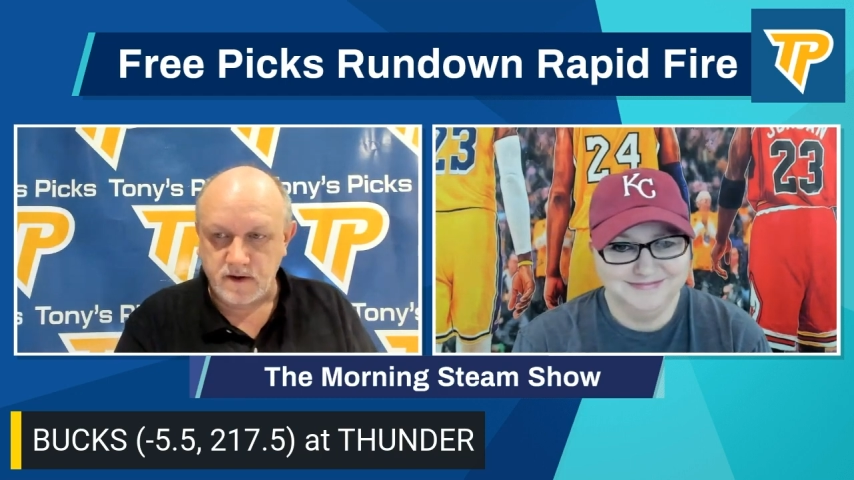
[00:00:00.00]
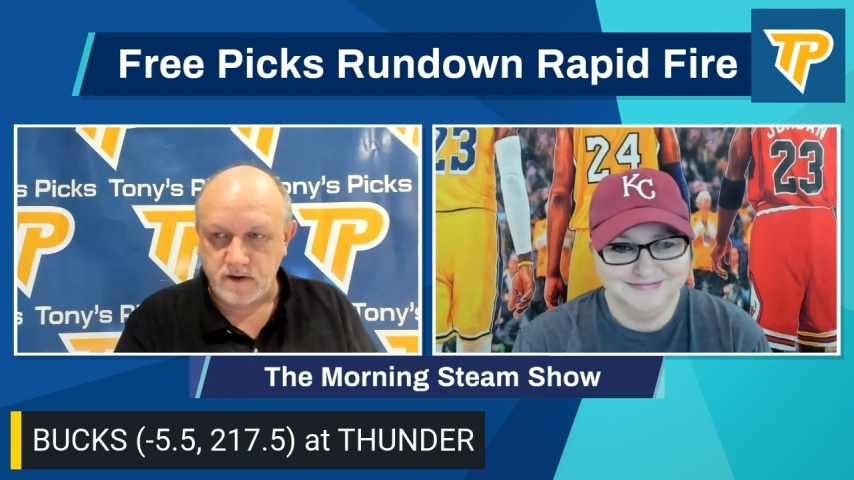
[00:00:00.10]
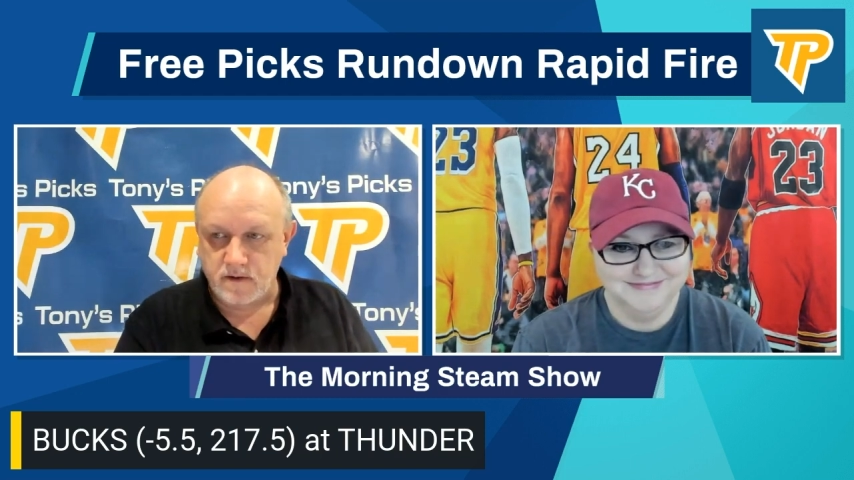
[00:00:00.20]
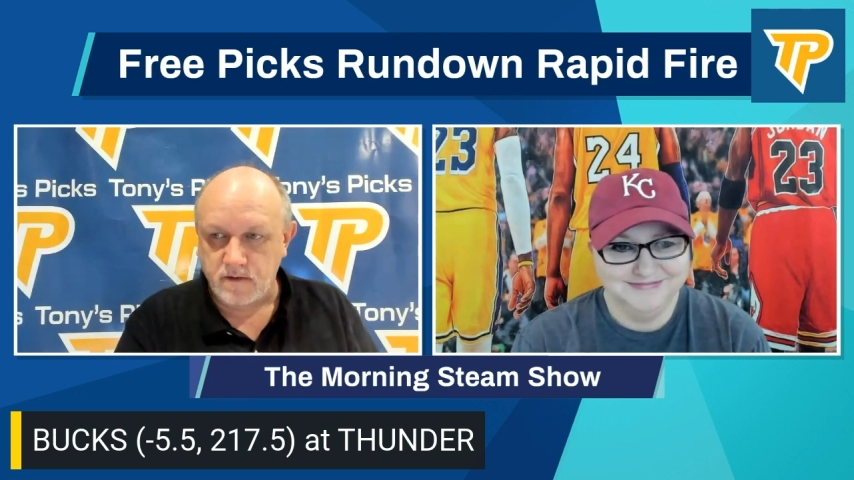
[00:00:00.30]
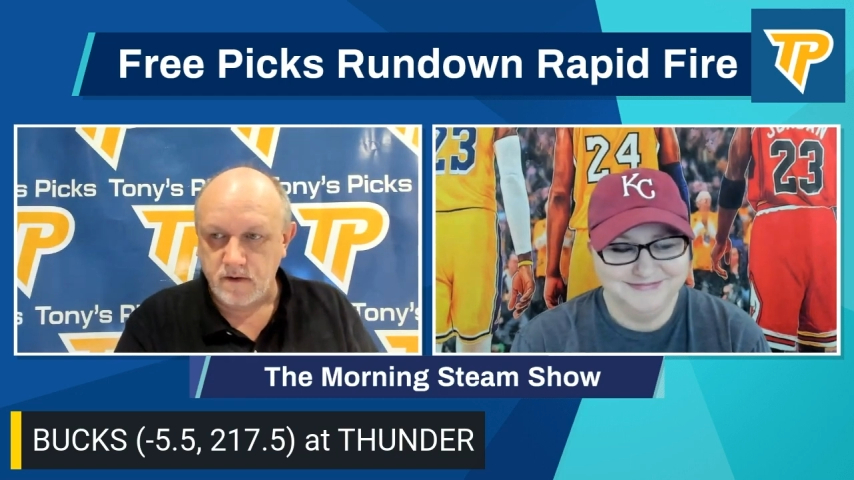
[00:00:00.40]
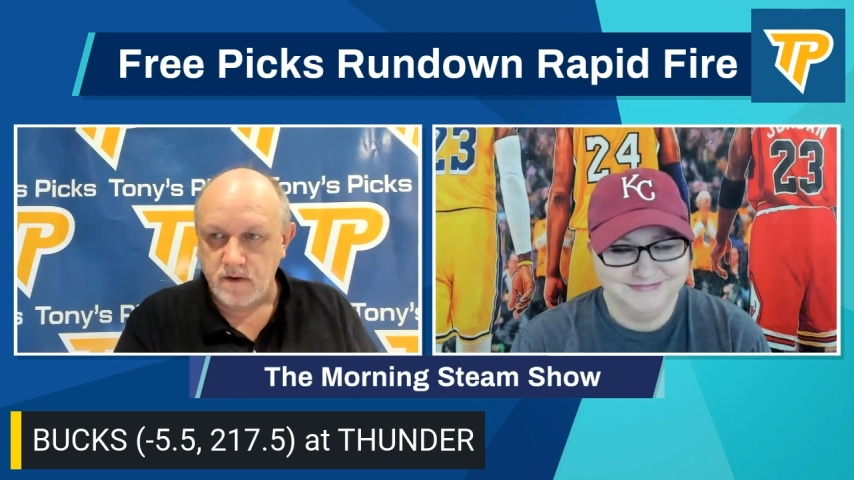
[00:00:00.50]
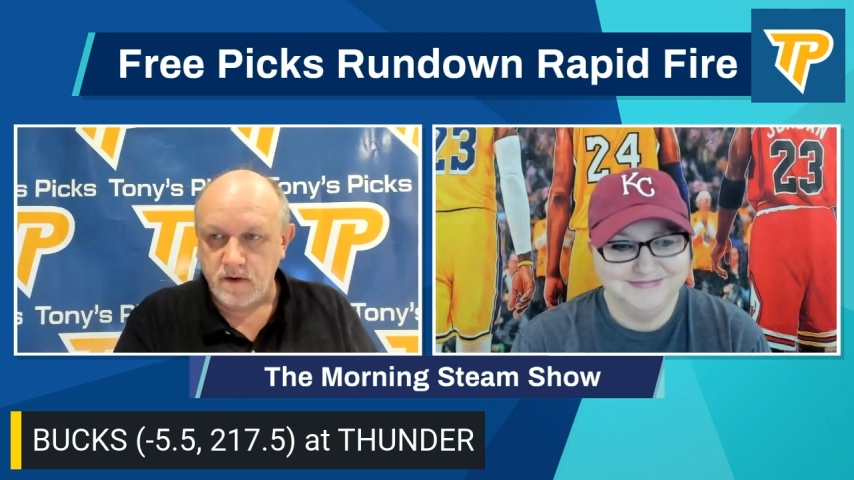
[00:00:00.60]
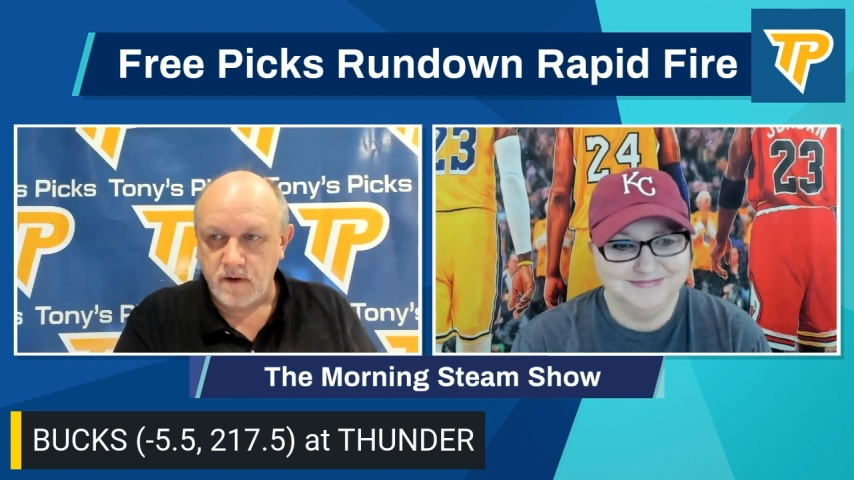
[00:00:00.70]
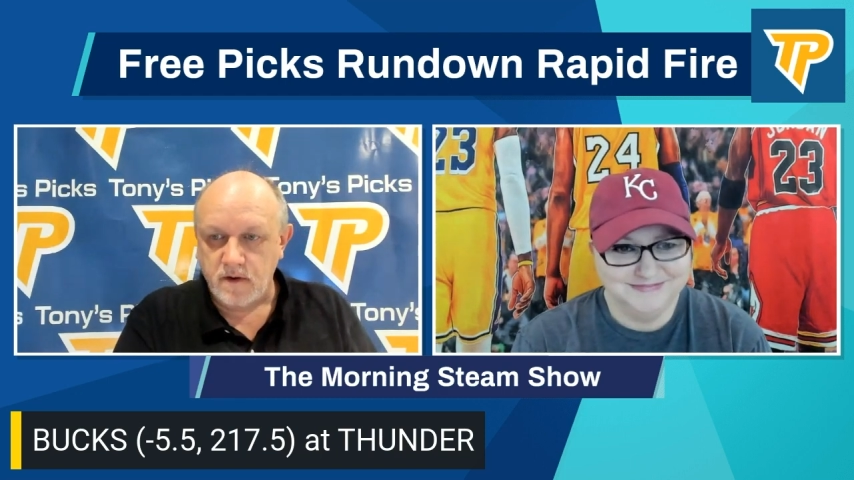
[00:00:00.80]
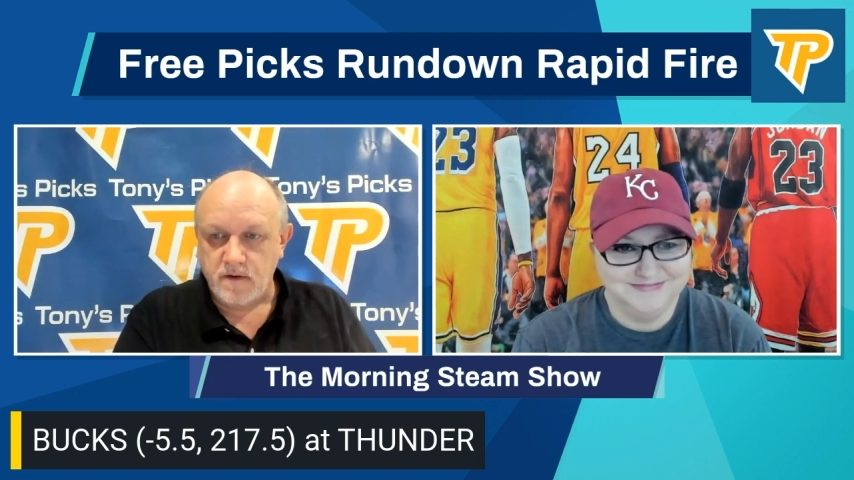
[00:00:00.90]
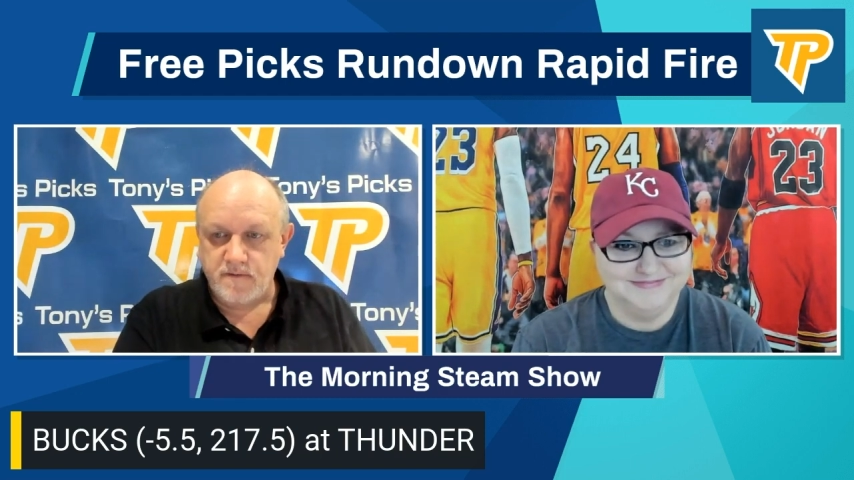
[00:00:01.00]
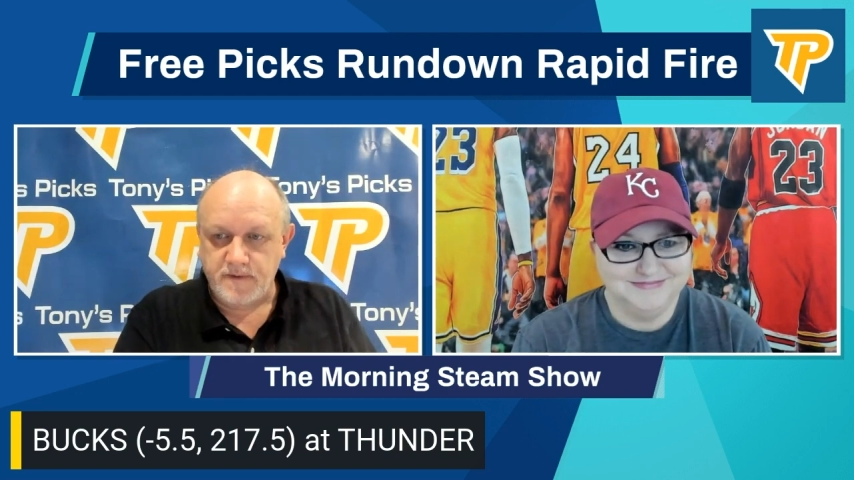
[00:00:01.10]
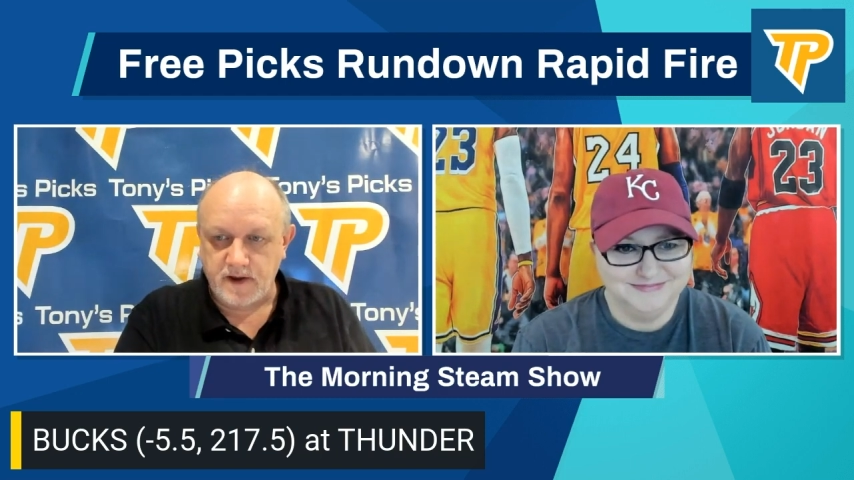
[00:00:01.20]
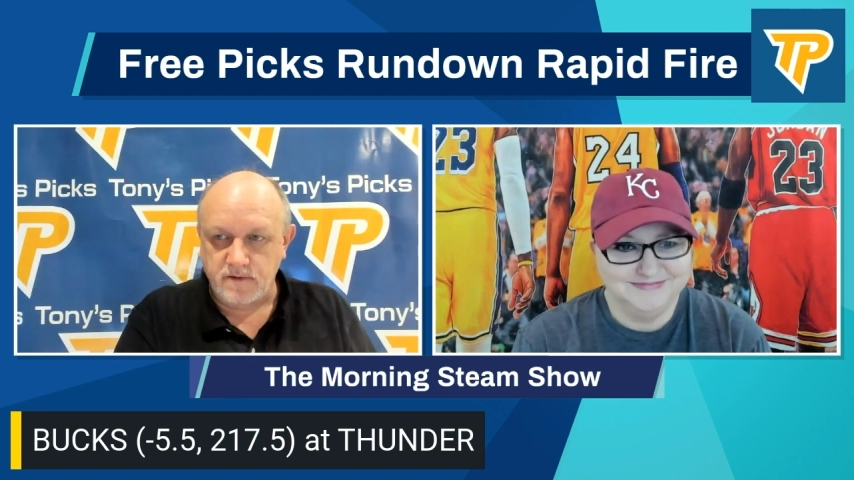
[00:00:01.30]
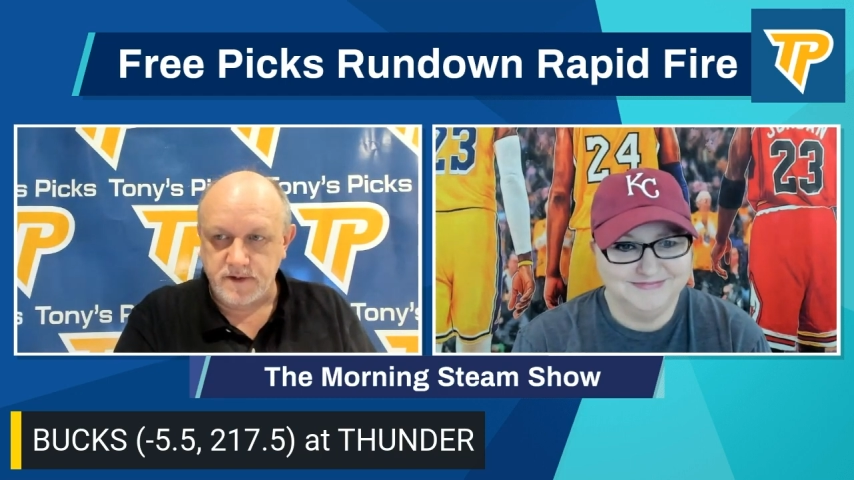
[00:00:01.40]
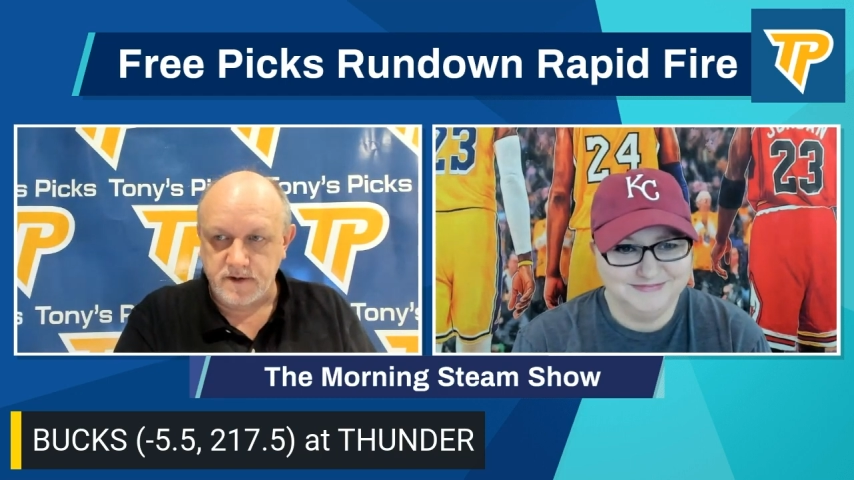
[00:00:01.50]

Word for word: know, failed